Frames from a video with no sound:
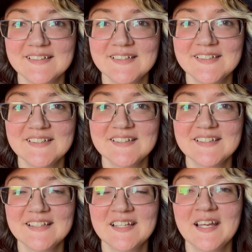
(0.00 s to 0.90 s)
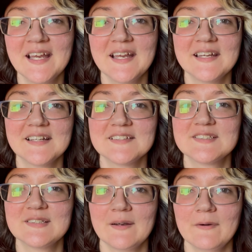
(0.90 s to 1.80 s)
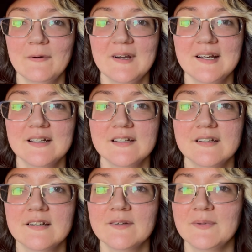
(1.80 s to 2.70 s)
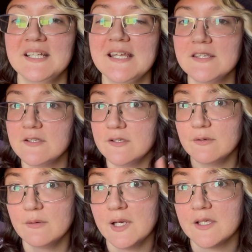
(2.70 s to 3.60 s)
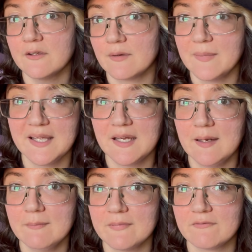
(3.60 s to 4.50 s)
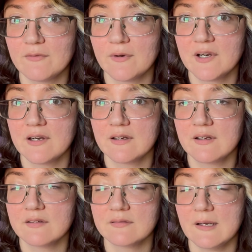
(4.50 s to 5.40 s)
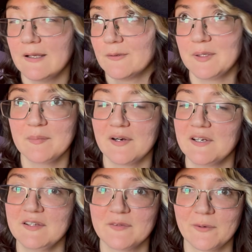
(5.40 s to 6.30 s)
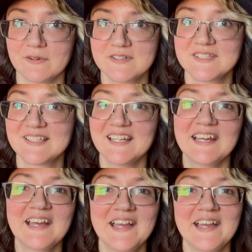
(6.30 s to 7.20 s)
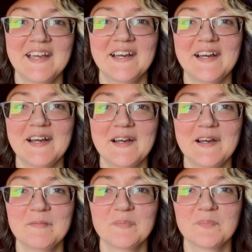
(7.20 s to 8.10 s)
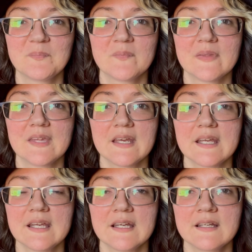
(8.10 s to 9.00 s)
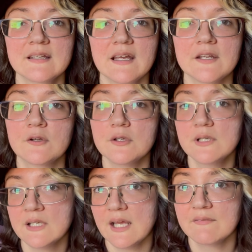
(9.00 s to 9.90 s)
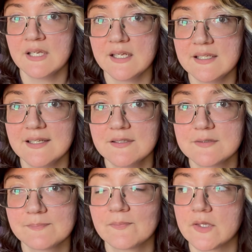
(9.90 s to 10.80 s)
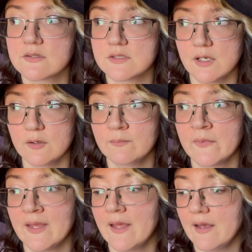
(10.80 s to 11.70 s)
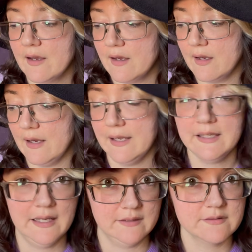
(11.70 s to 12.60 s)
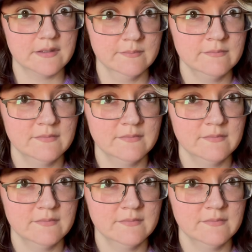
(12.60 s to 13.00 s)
good. So, we need to do your makeup for a Halloween party, of course. And I know you didn't have any ideas, so I had some.